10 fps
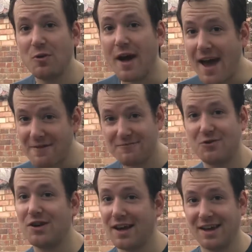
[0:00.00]
you
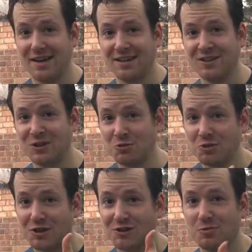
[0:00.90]
every day
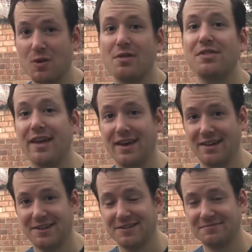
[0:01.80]
do just one
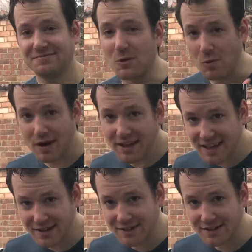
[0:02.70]
thing, in one
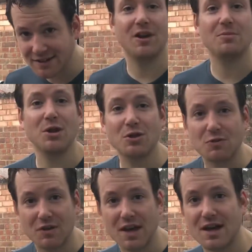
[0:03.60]
year, you're gonna be
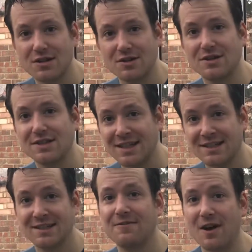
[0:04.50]

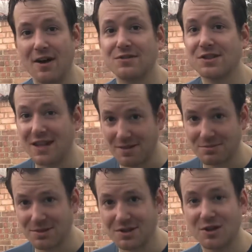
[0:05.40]
365
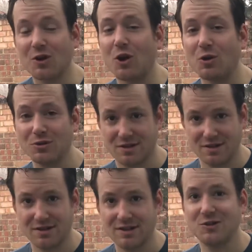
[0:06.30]
steps
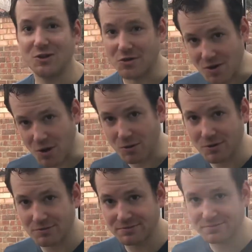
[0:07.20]
closer to your goal.